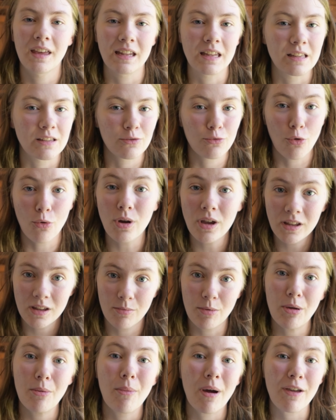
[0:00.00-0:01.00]
that is going to
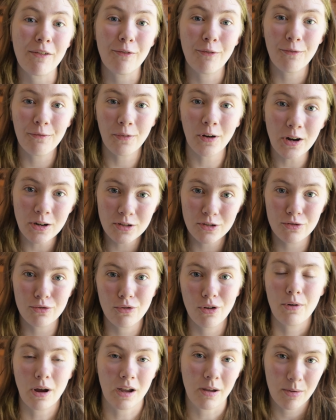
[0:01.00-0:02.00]
be my first
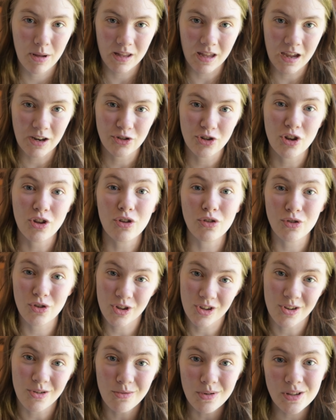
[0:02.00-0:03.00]
recommendation to
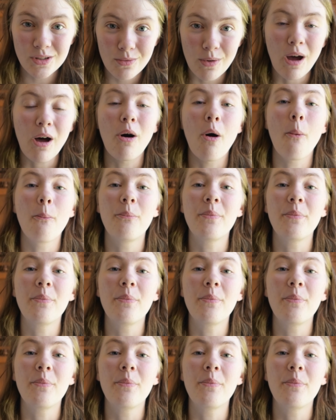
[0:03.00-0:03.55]
you as well,